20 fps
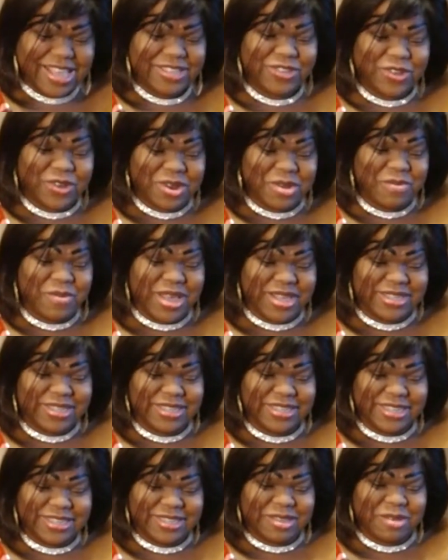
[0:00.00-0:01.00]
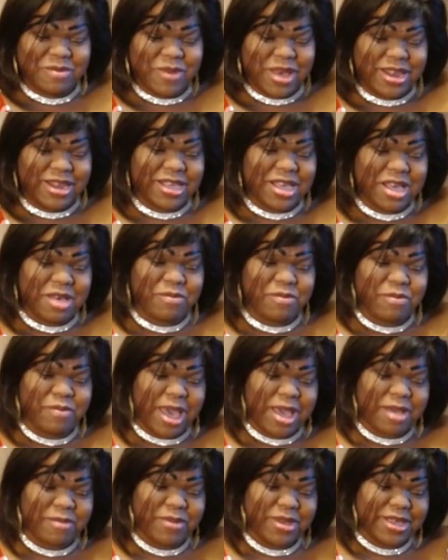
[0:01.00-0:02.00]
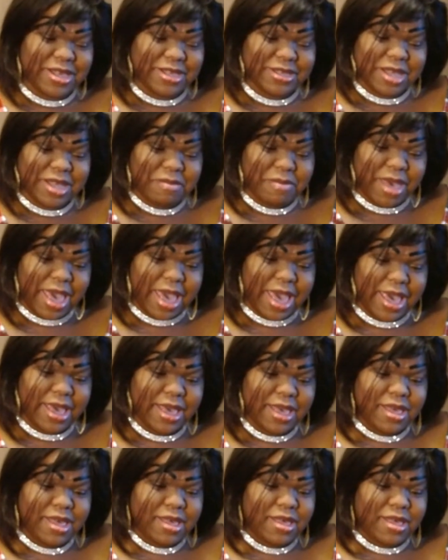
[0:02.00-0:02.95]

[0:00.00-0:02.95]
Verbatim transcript: So the message is somebody coming back because they mad.